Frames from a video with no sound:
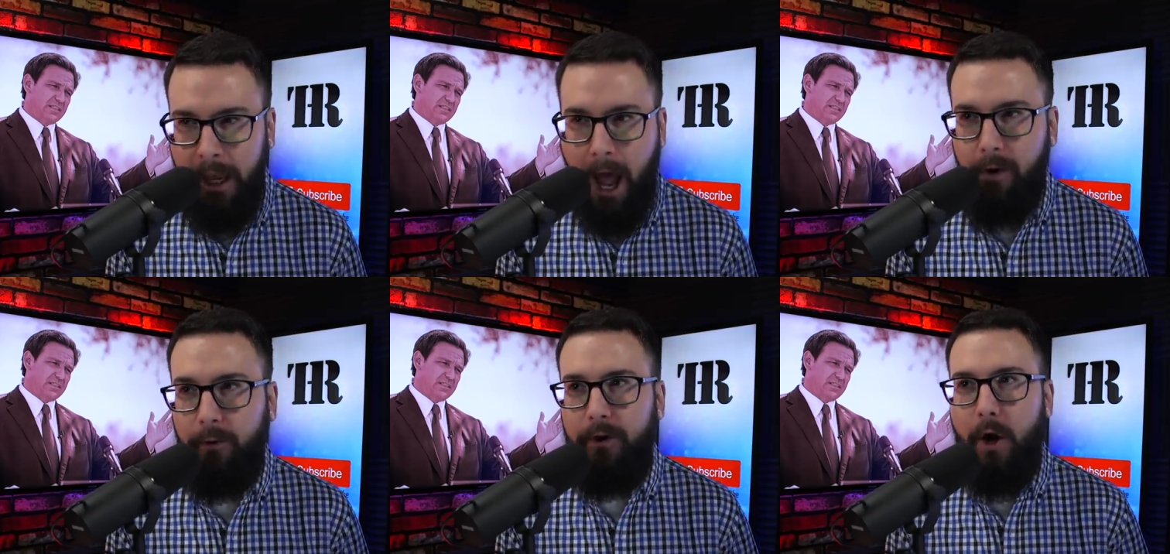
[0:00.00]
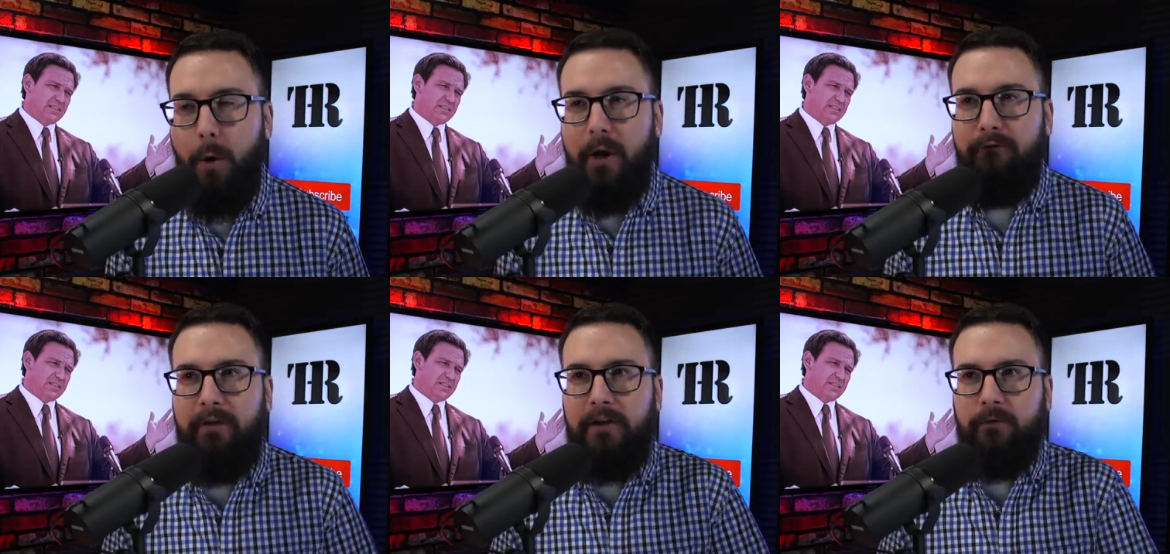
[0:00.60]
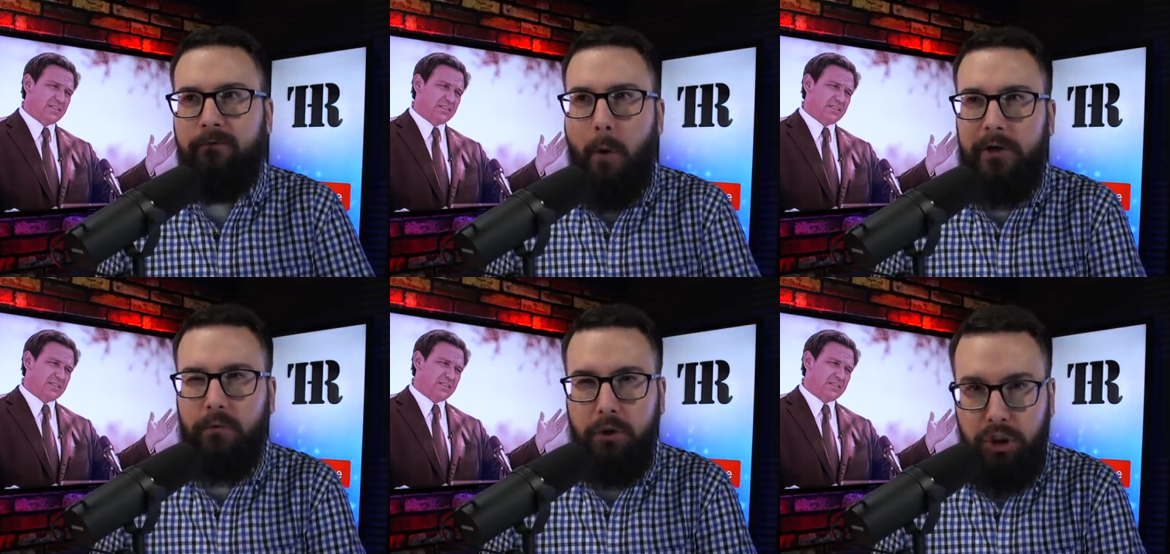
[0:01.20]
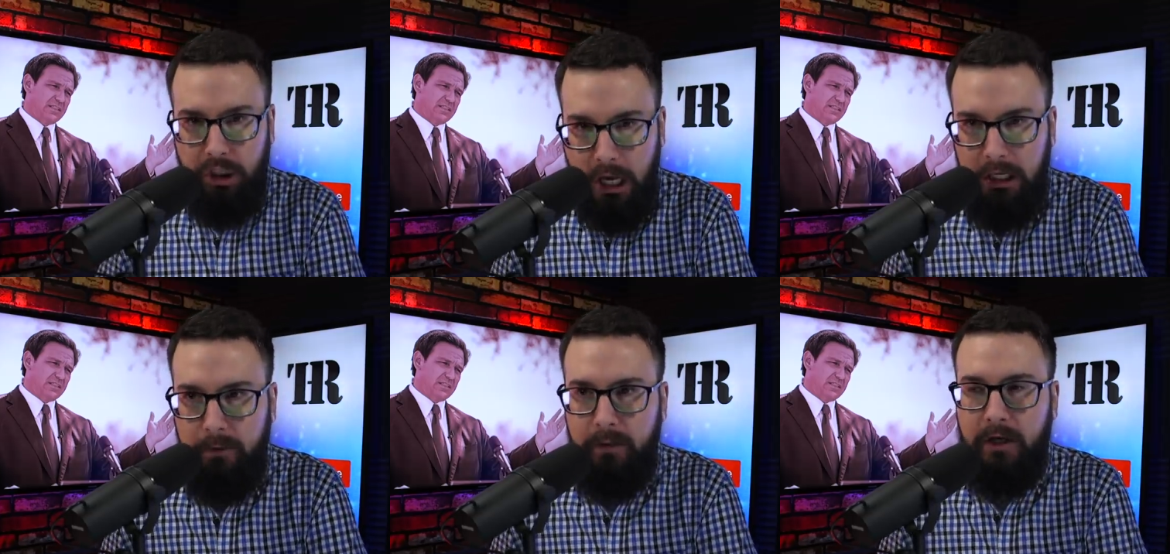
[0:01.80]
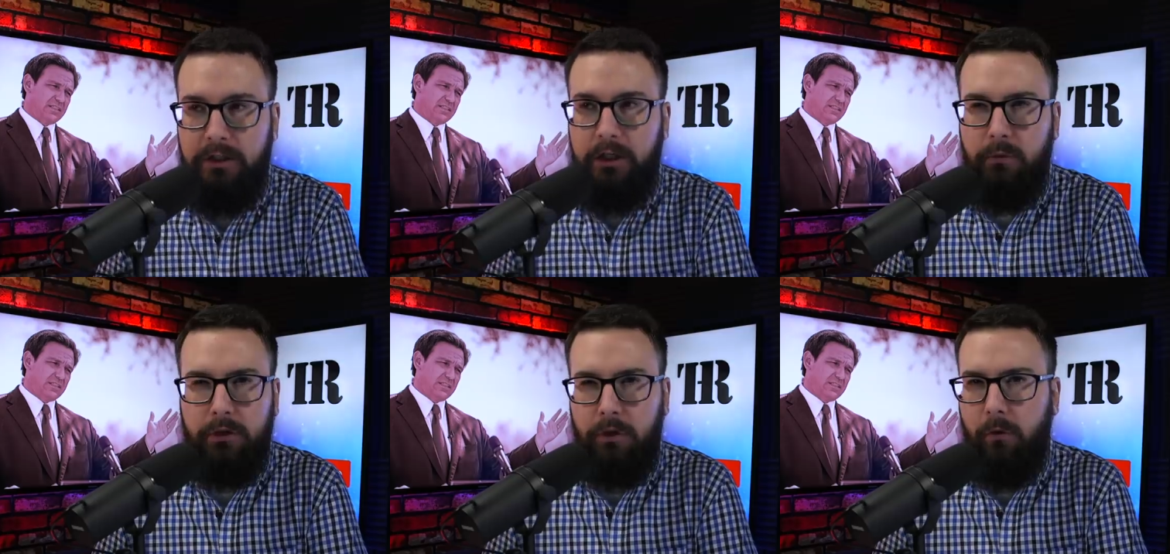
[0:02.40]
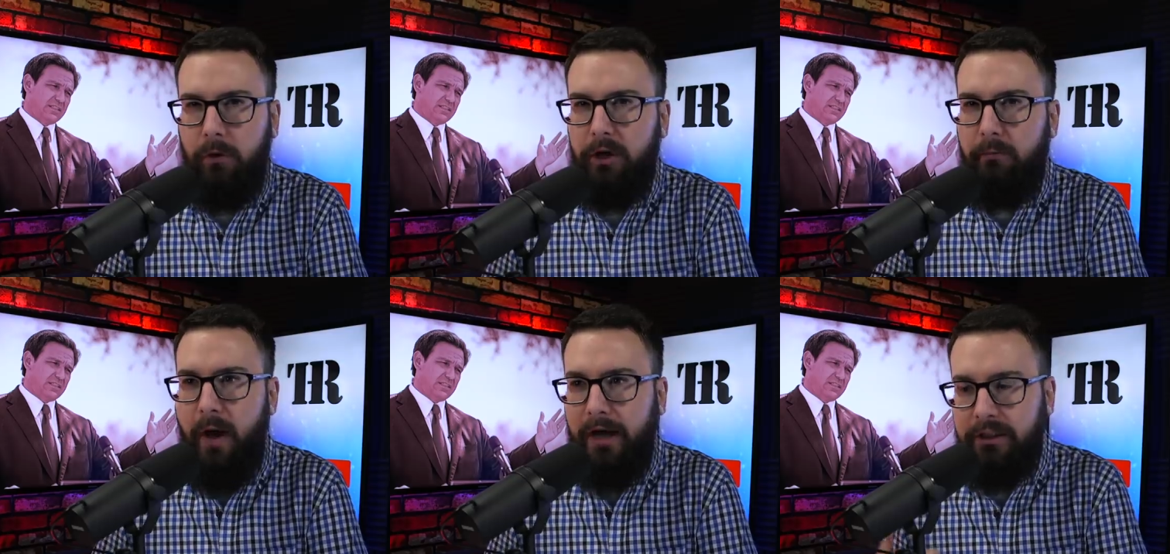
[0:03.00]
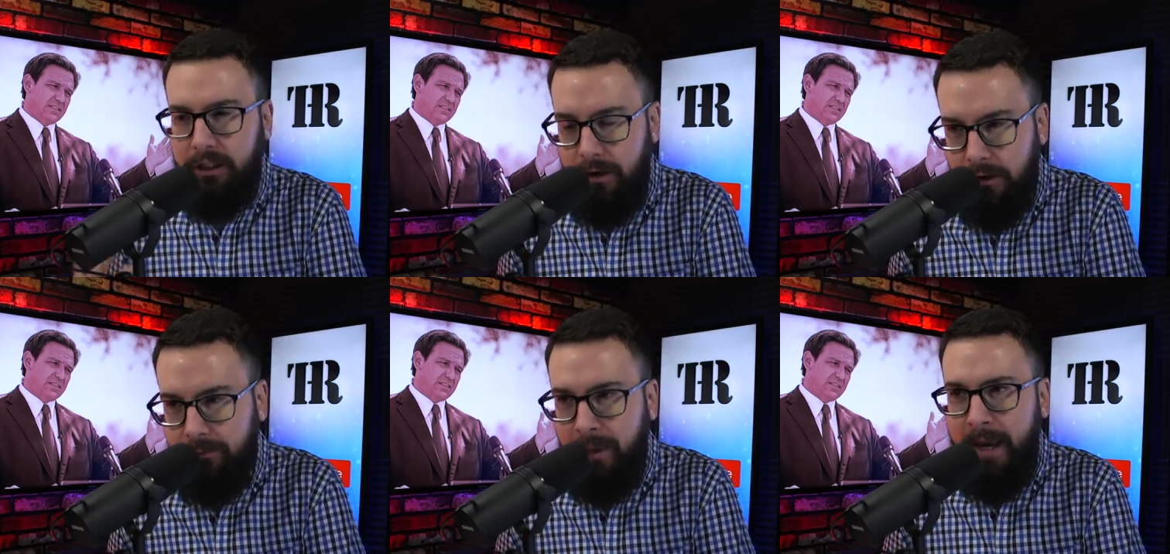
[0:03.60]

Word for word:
Speaker 1: I don't know if his voice was shaky because he was holding back tears.